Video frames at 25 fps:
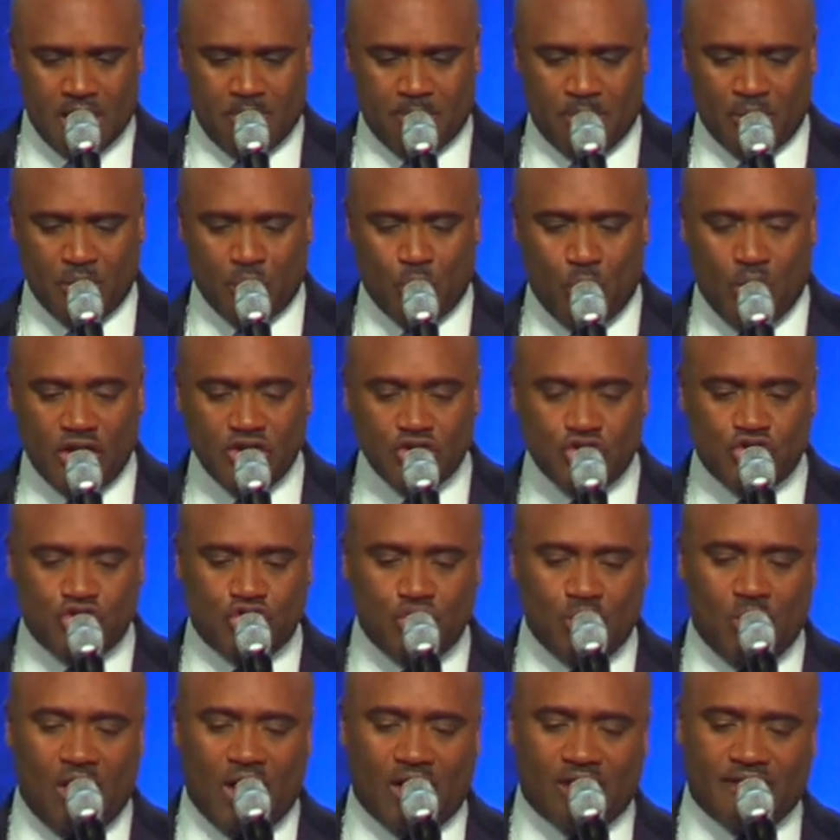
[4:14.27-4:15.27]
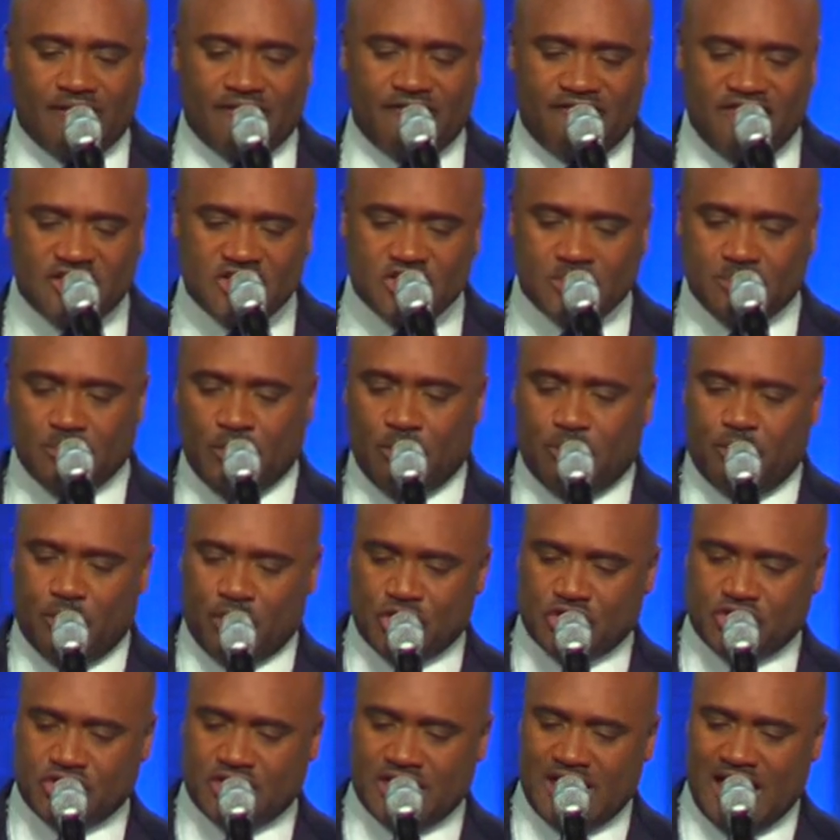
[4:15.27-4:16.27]
But once you are a visible
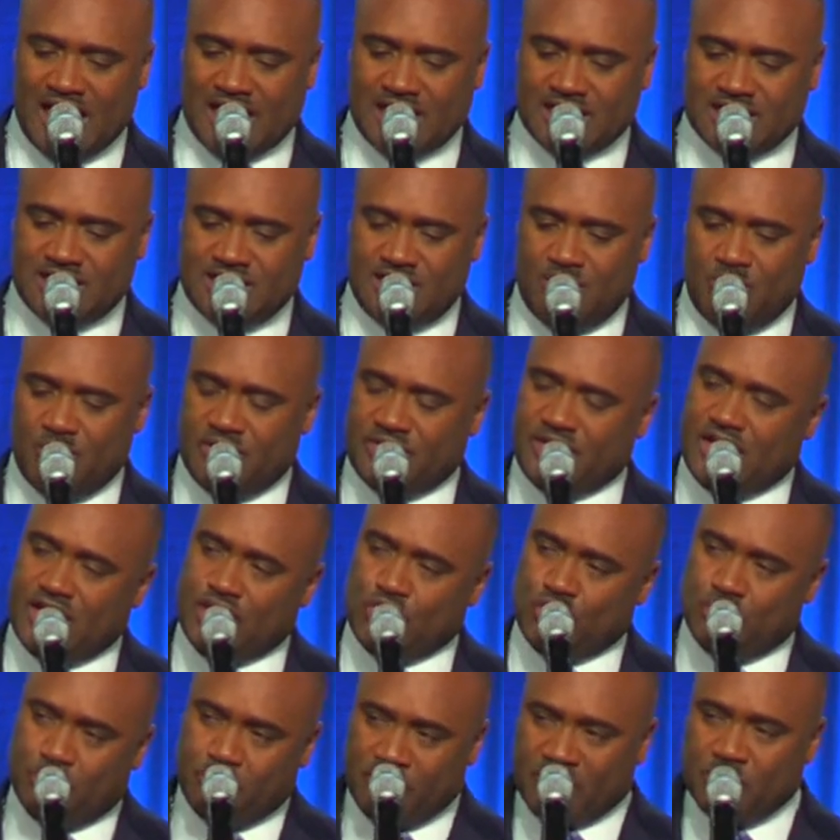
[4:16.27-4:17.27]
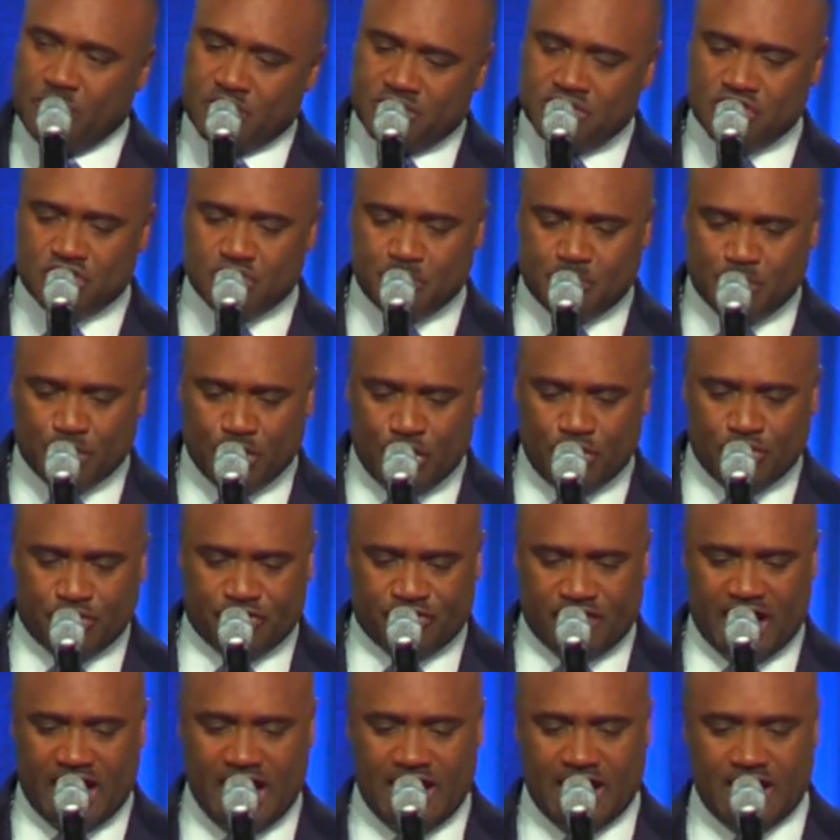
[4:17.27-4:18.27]
personality with a ubiquitous
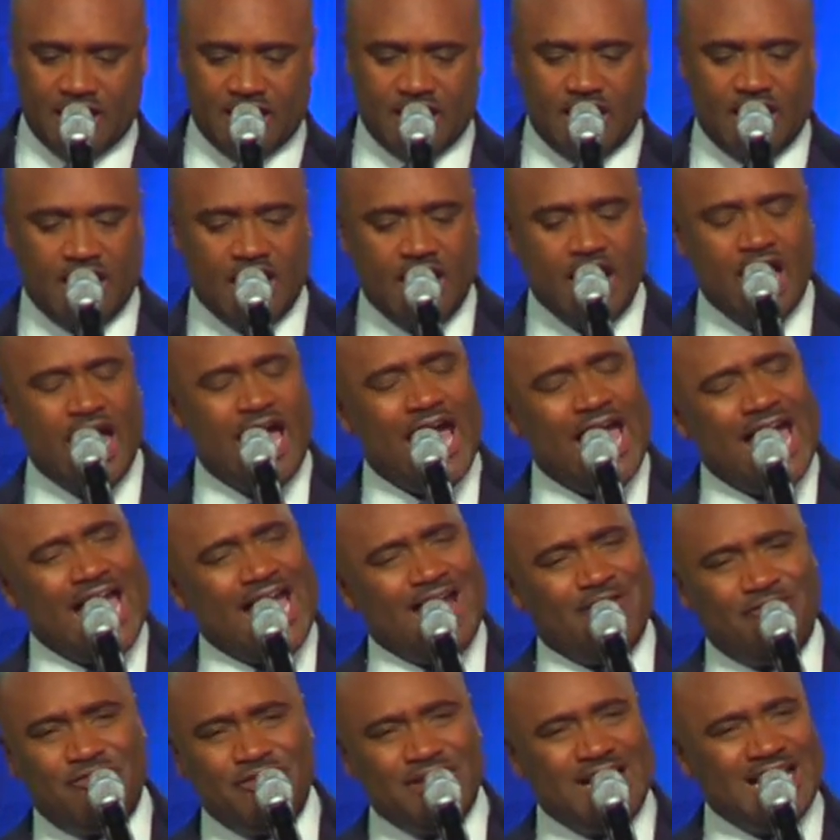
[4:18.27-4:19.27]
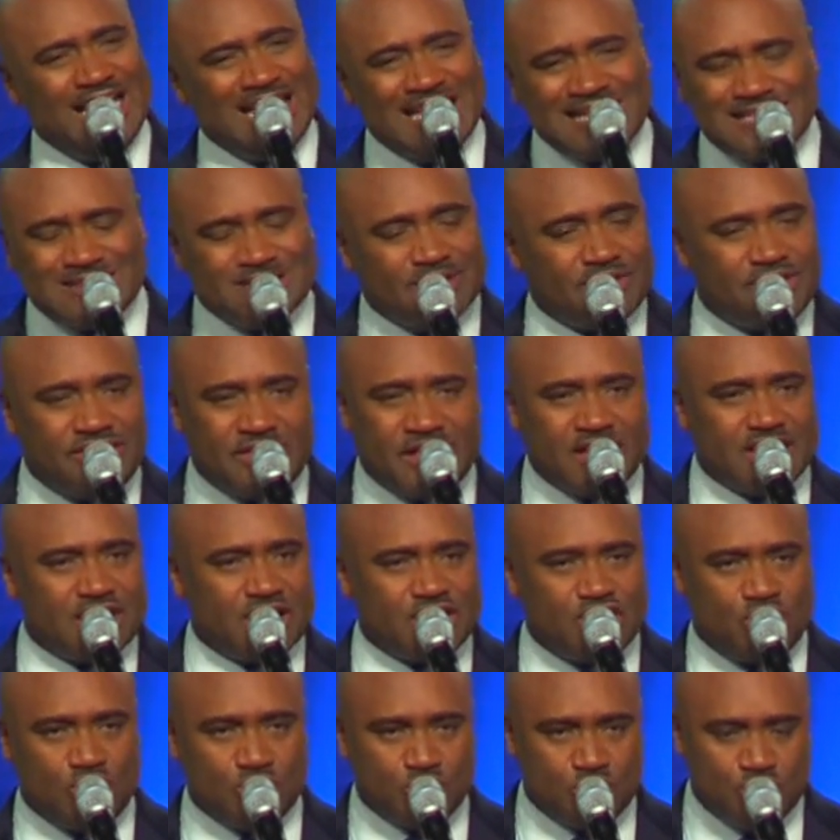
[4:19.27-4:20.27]
profile, every little thing
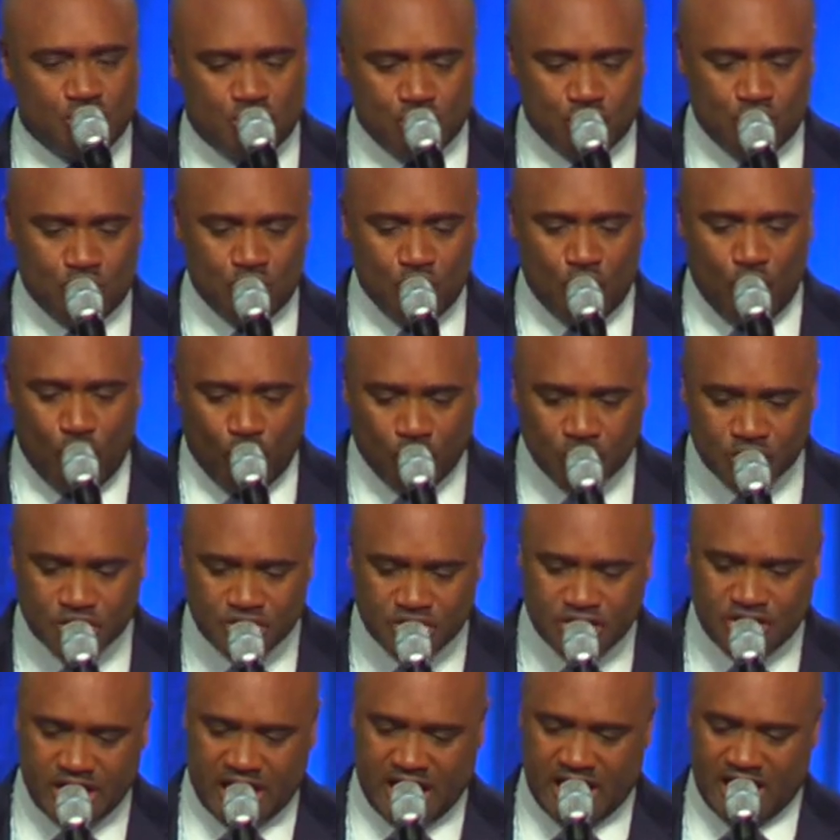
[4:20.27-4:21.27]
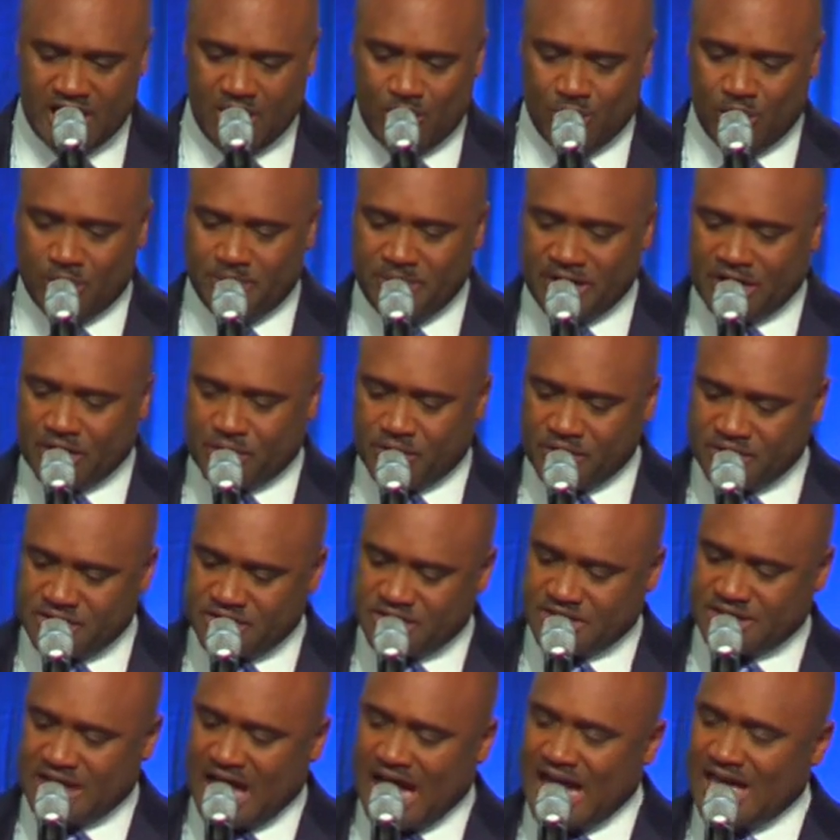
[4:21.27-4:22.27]
that you do or say will be
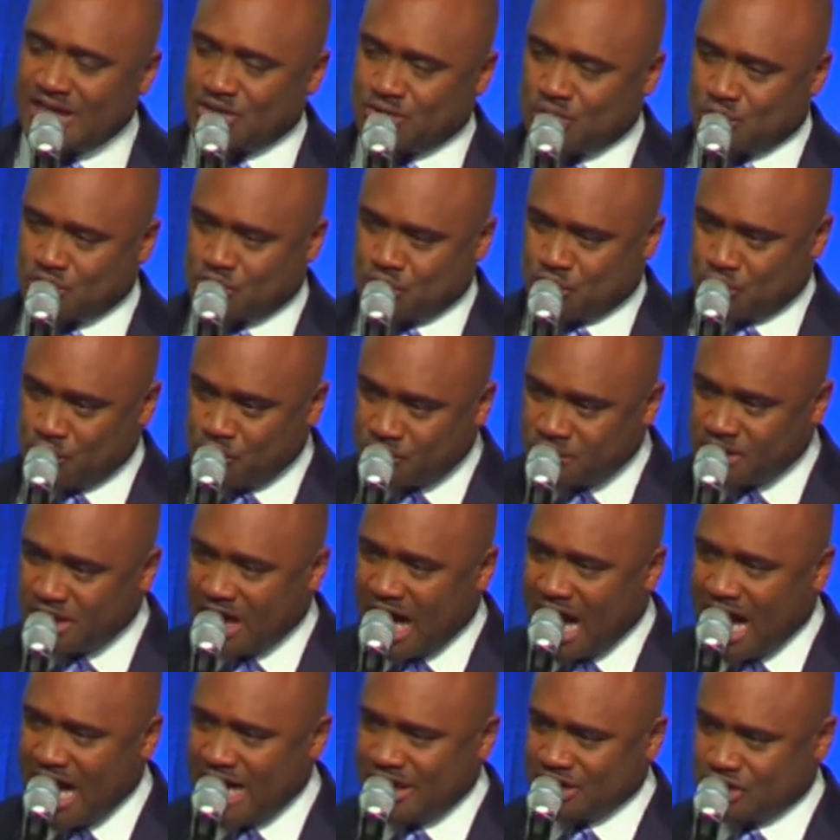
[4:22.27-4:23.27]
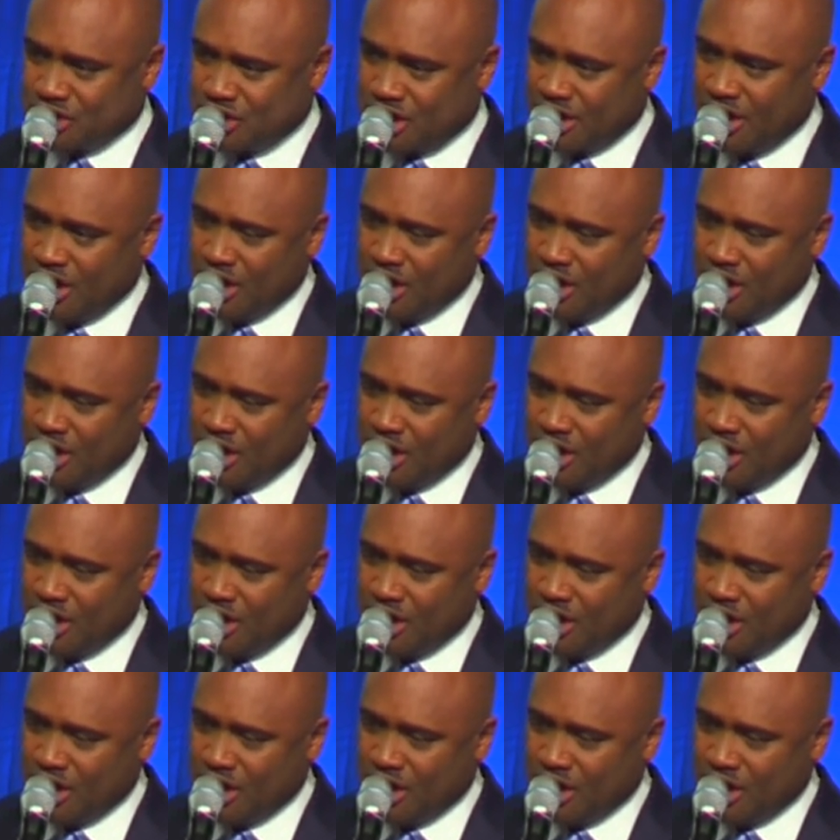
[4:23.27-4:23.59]
criticized or scrutinized